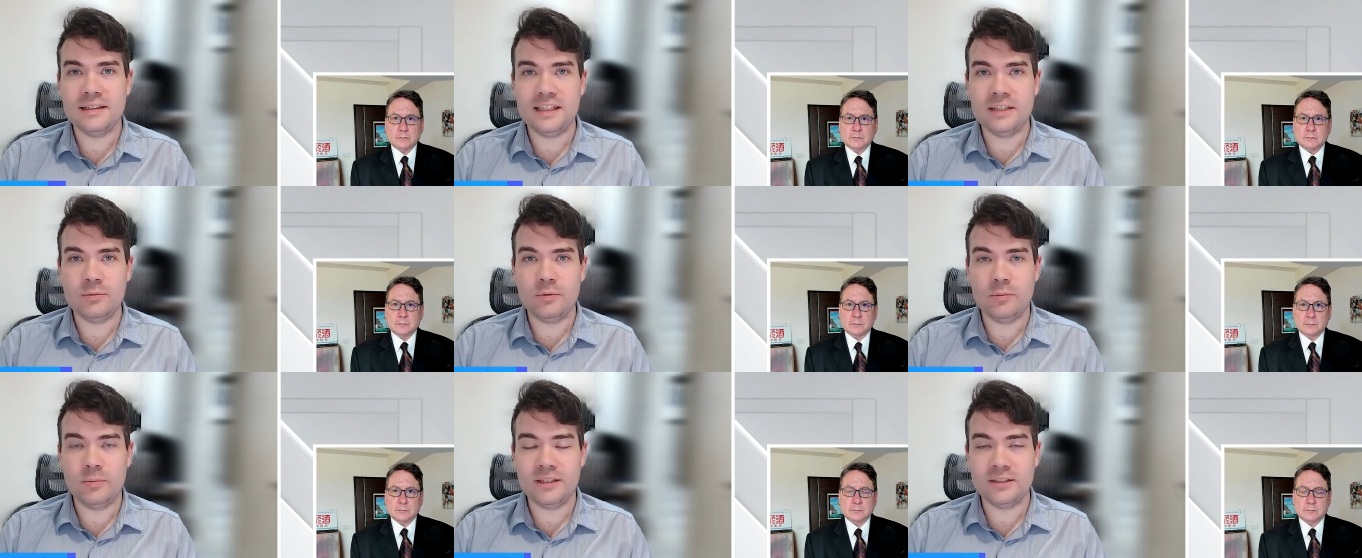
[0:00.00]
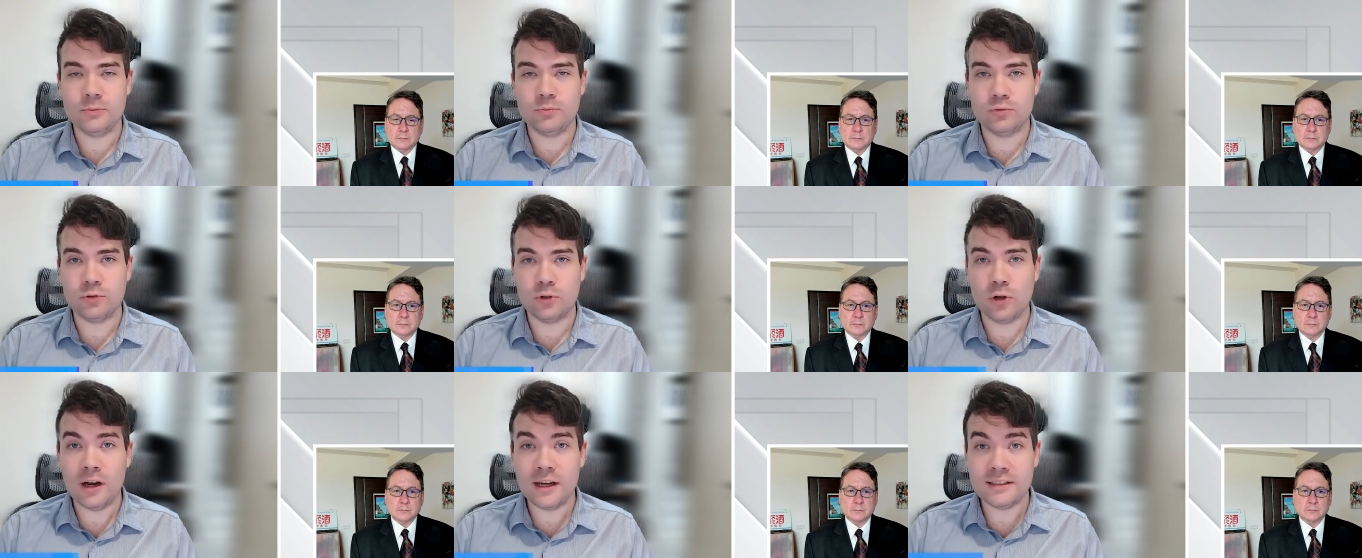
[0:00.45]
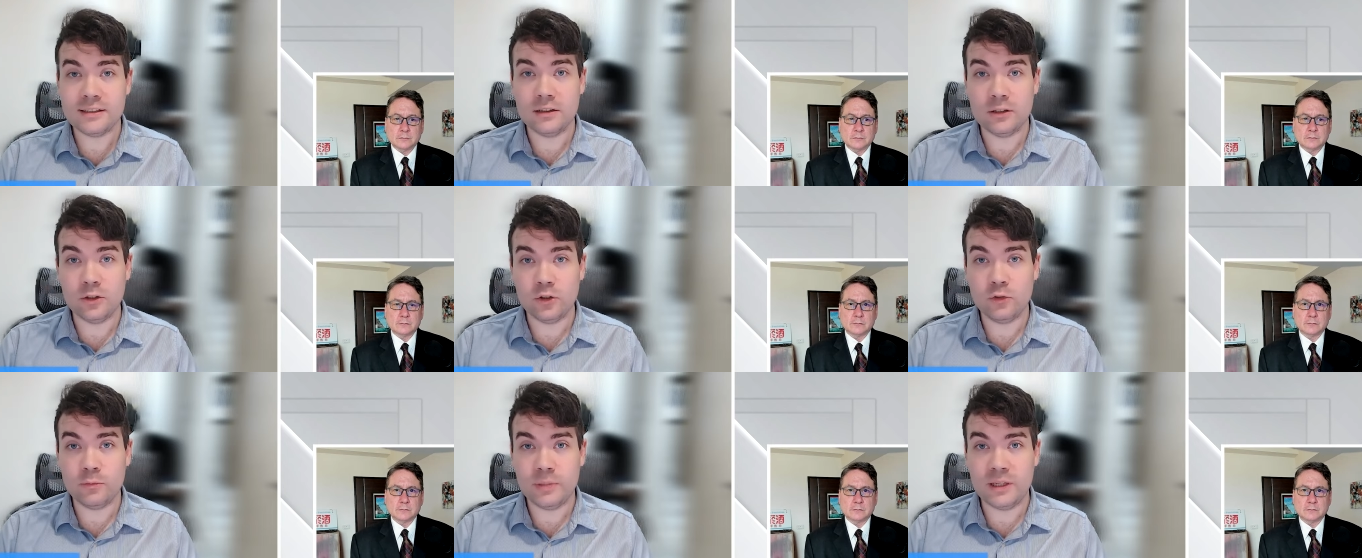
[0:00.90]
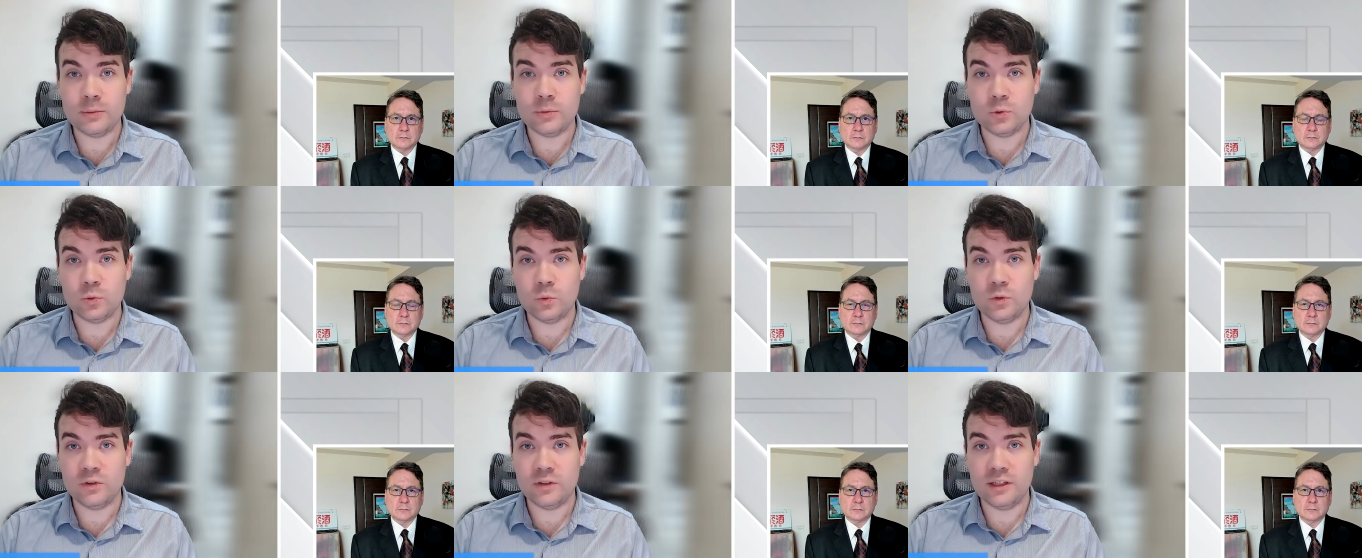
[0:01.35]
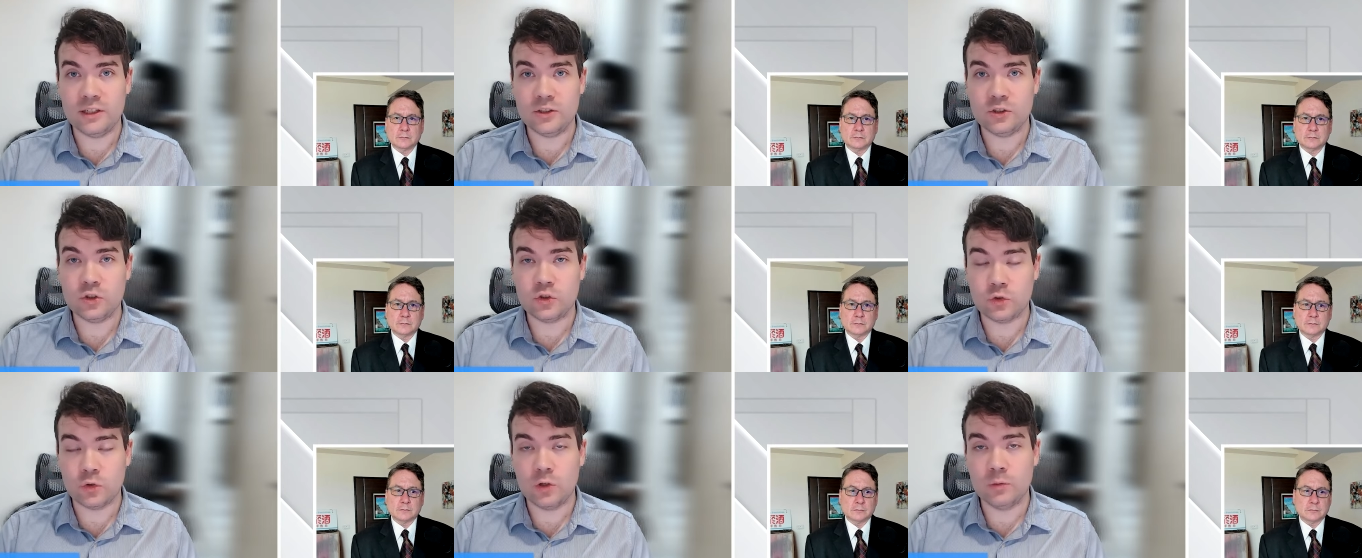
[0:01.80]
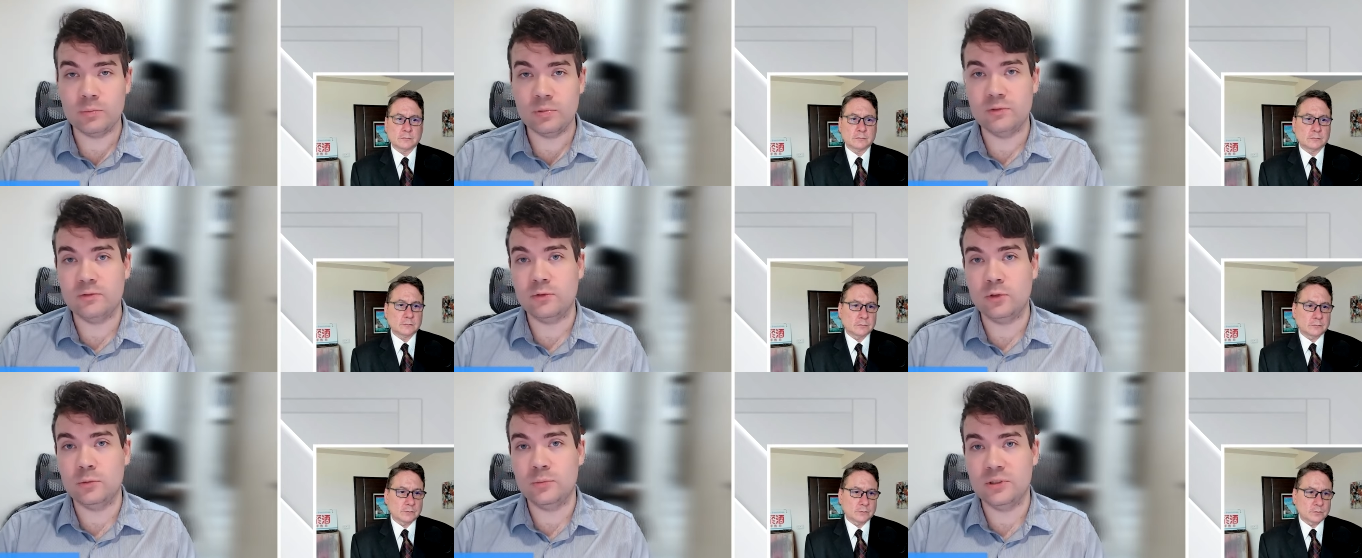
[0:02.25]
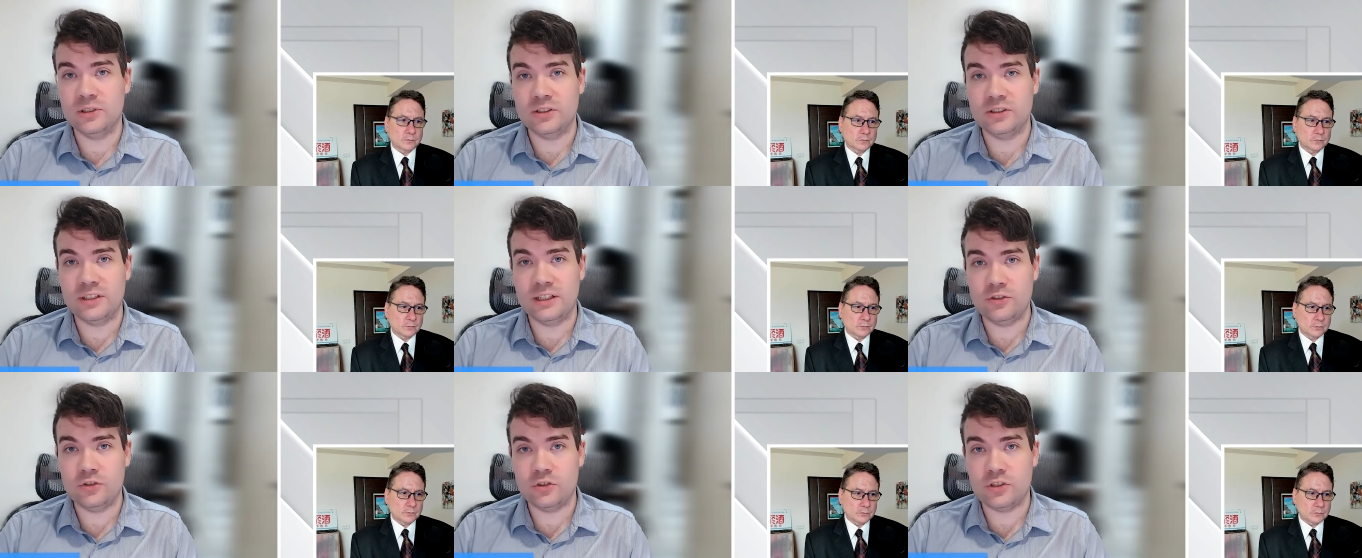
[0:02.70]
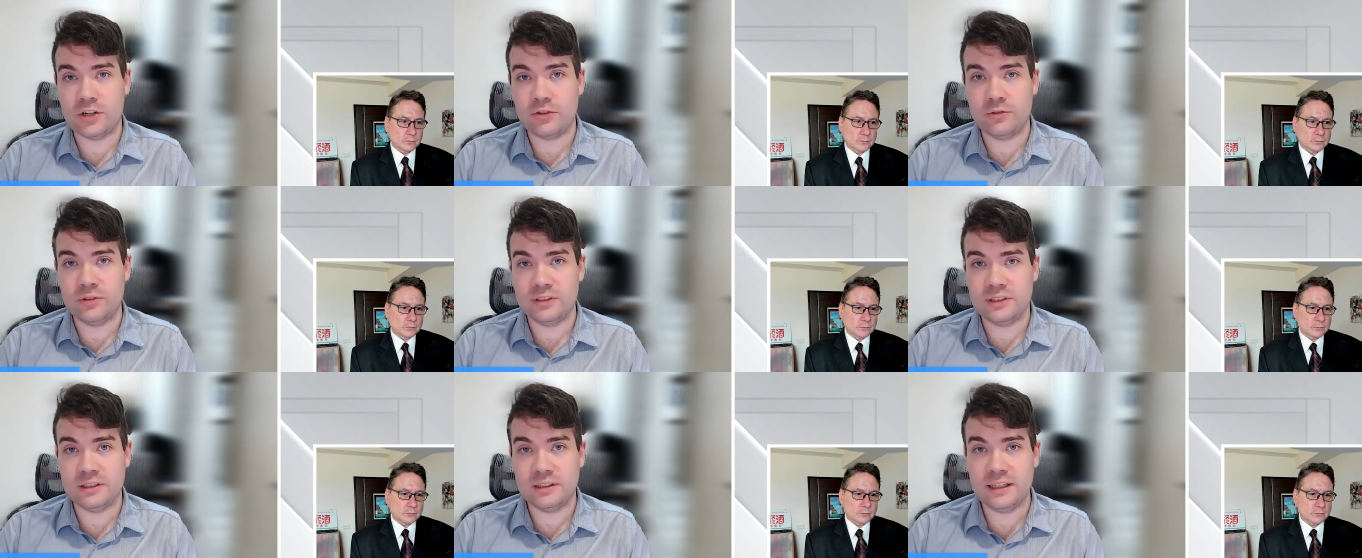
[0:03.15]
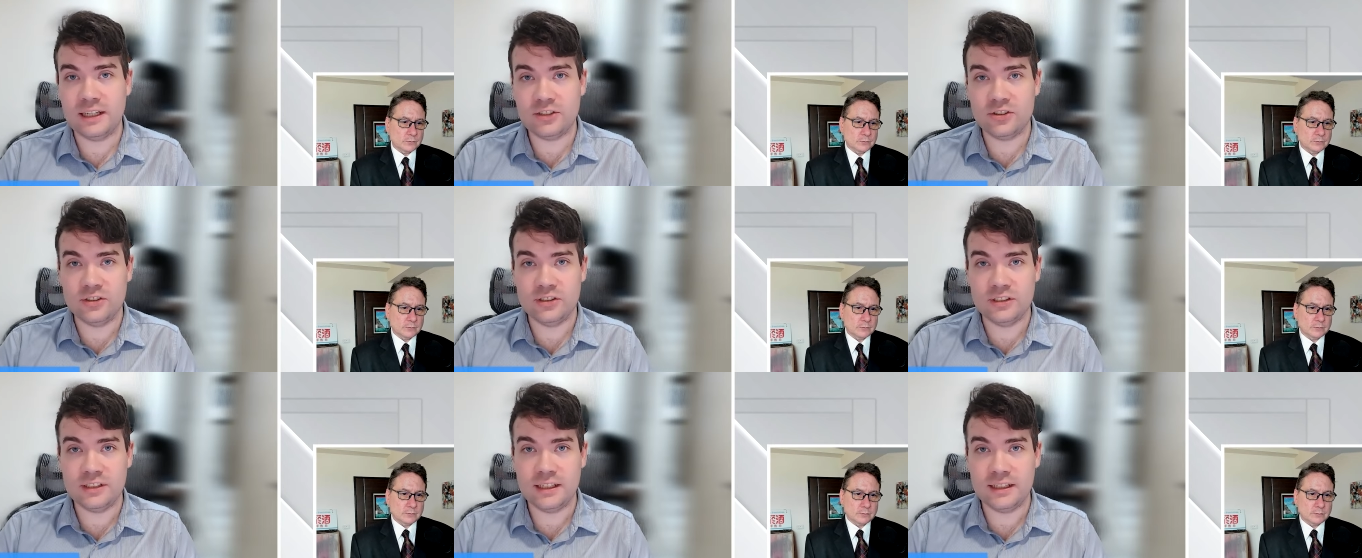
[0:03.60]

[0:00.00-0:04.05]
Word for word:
Speaker 1: TPP surprised a lot of people with their strong performance in January's elections,